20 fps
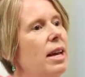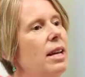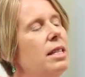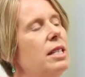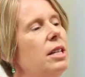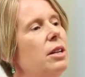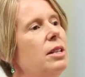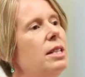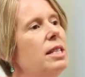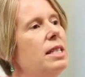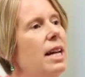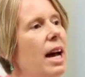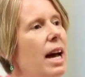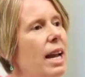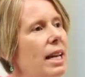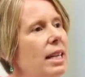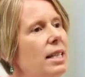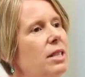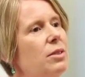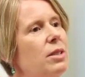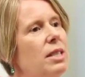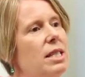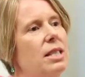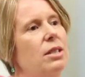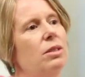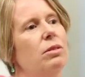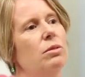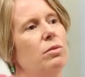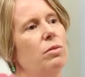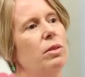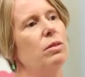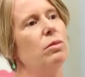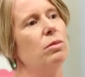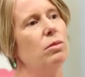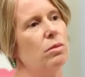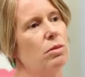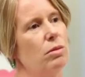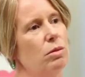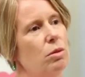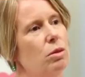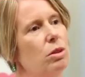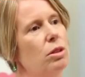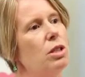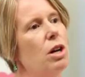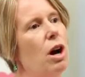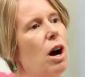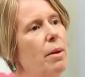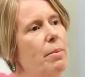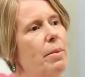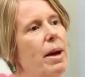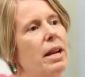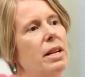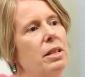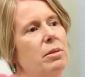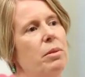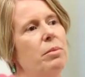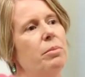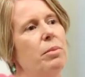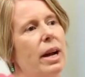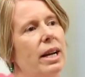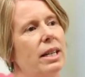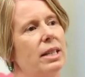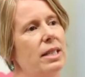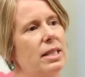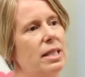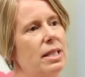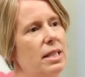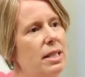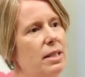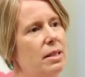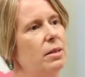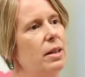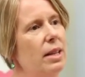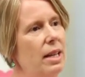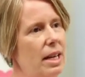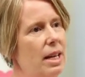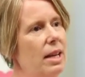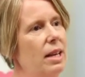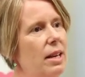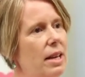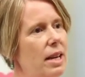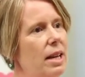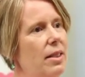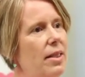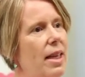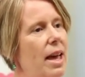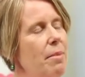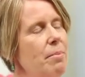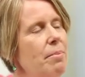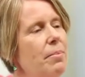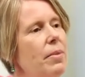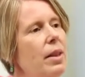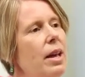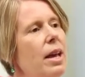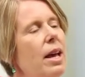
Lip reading: So you're starting to instill real good time management practices in them.